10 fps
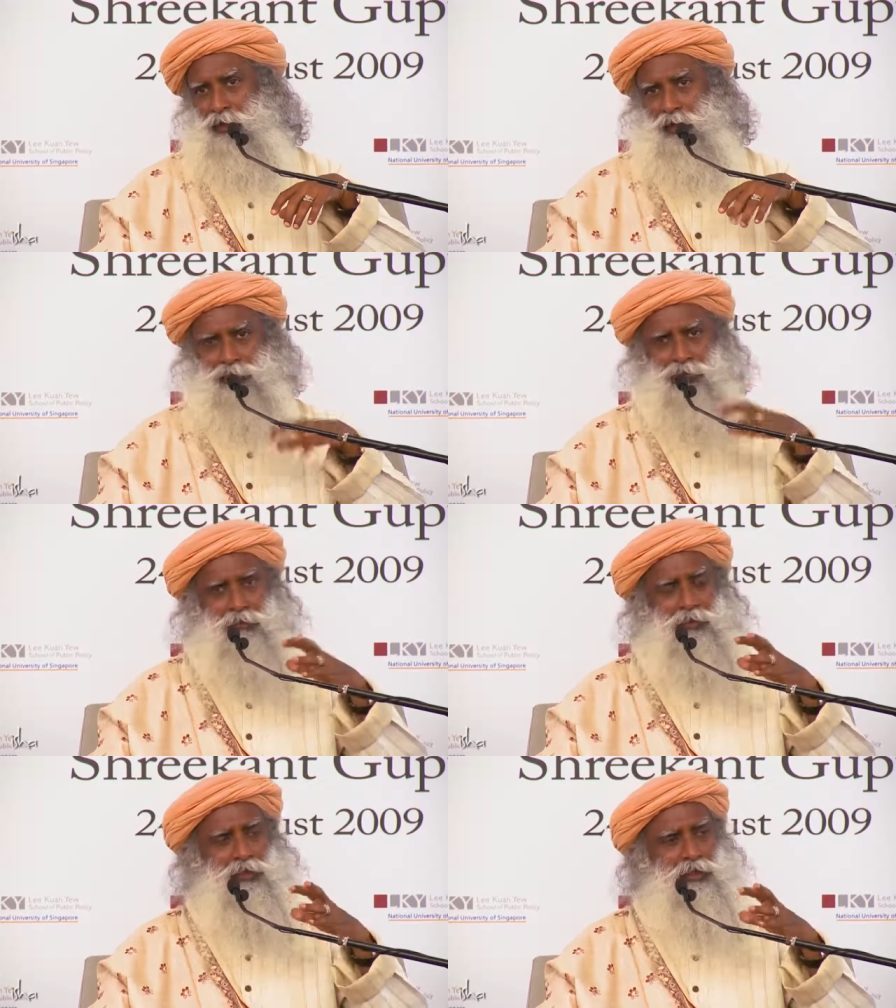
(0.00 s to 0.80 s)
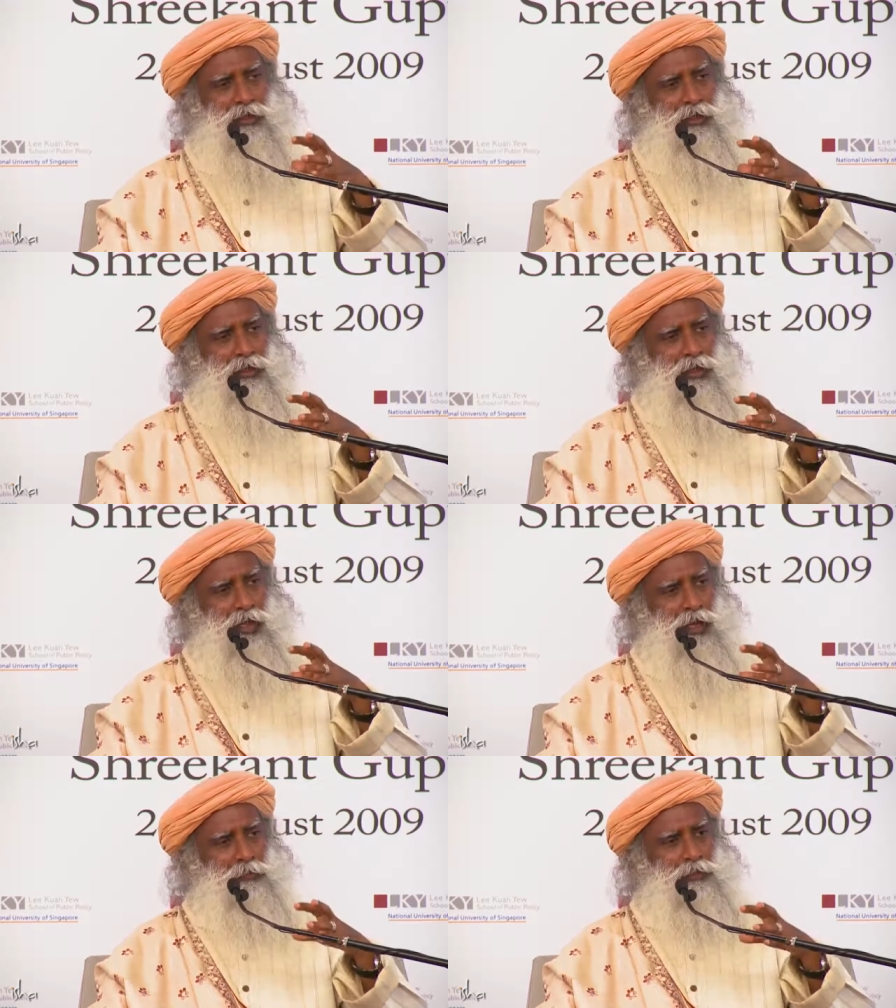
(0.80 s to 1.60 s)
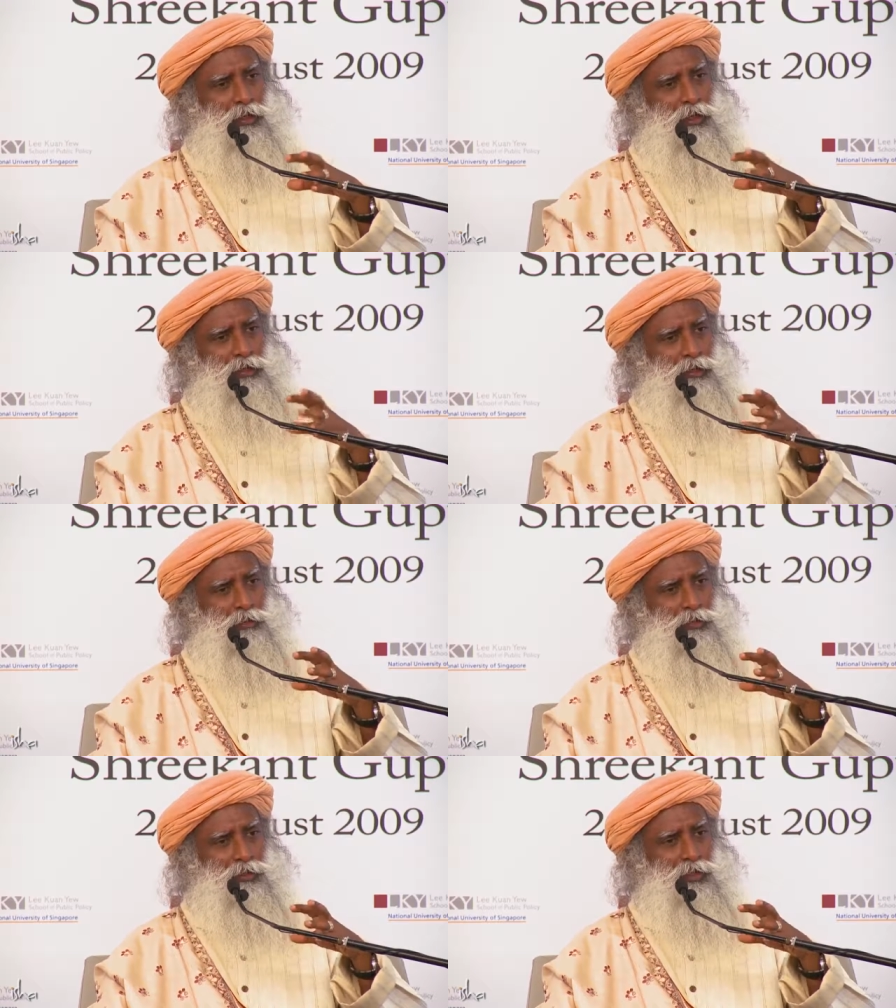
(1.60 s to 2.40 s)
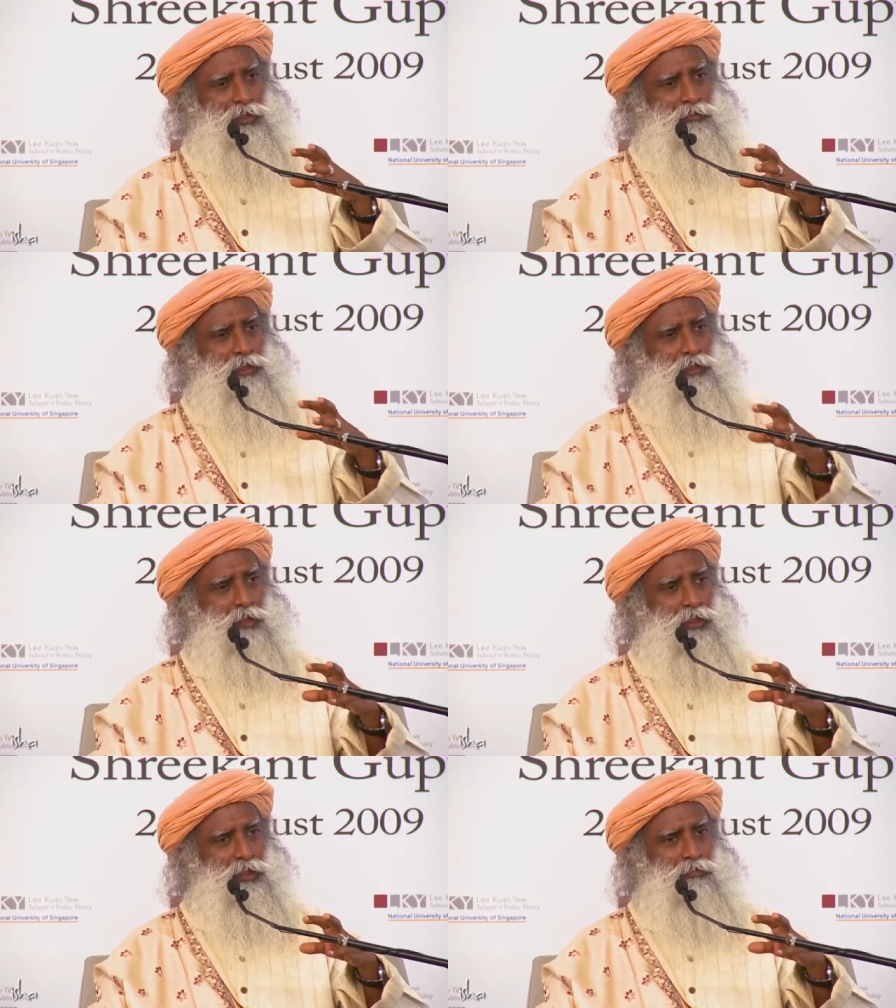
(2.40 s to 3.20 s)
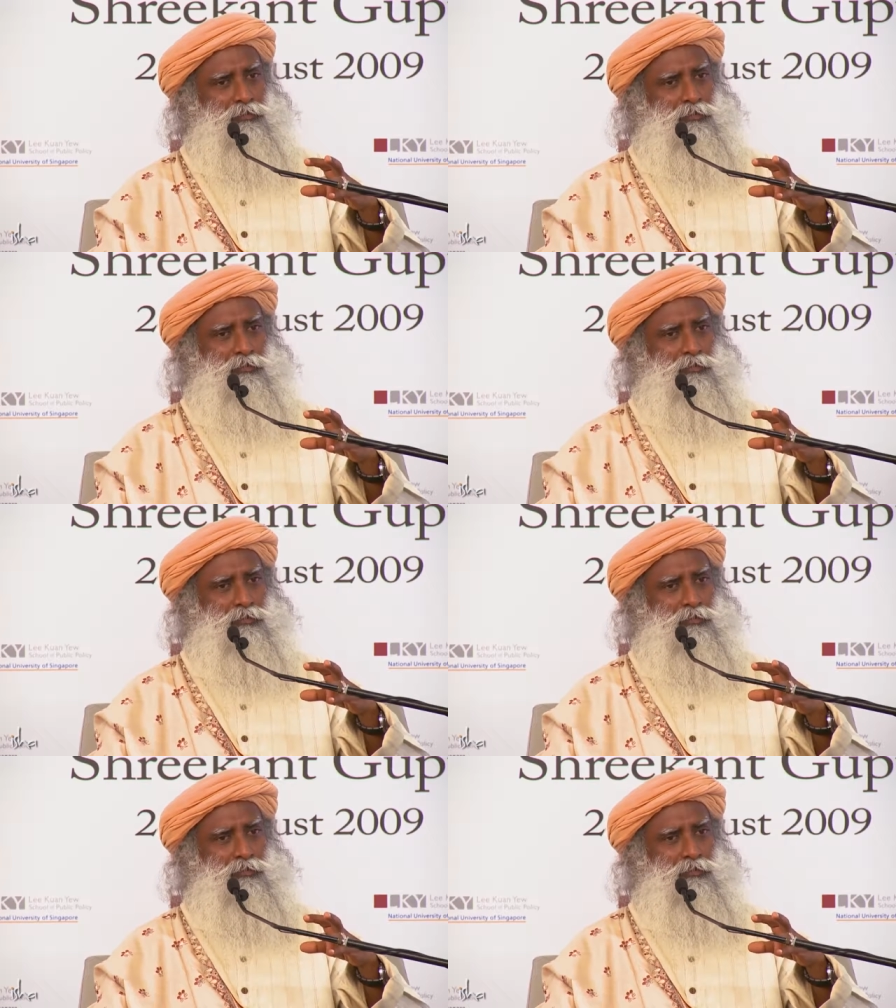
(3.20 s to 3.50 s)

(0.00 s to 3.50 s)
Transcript: Has anybody happened hundred percent the way you want them?